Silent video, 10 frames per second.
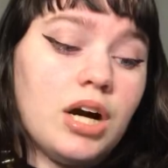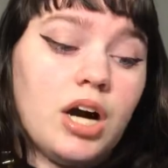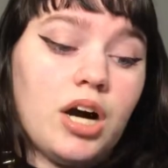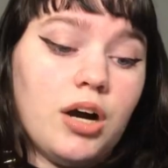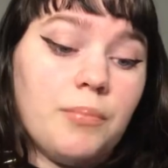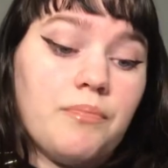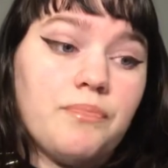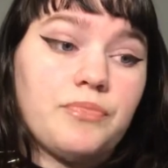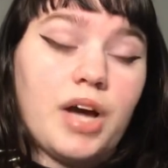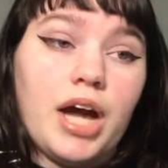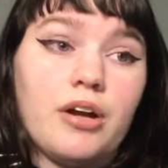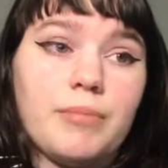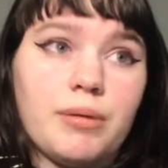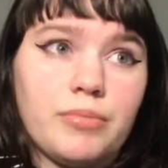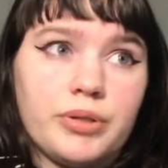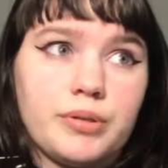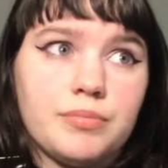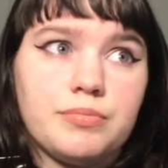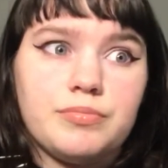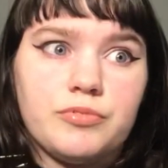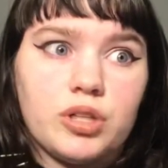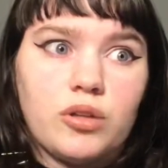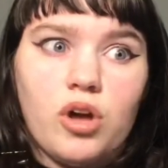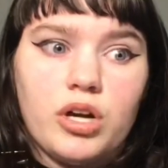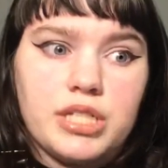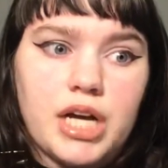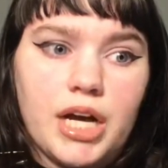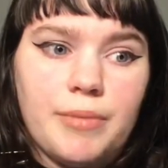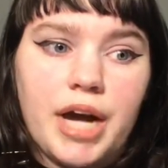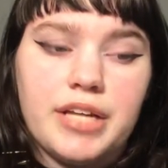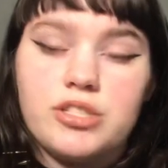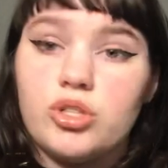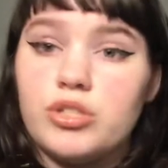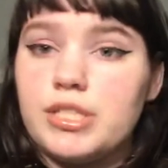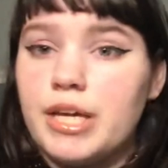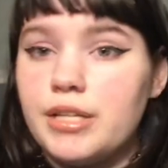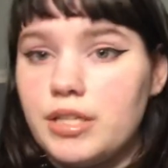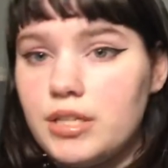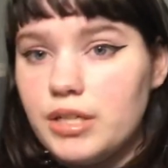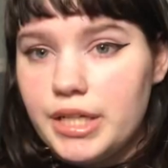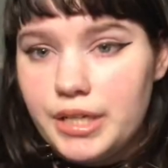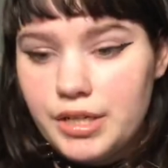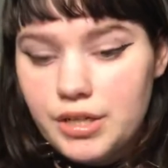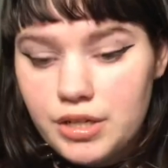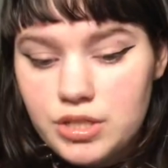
I remember for a long time I associated like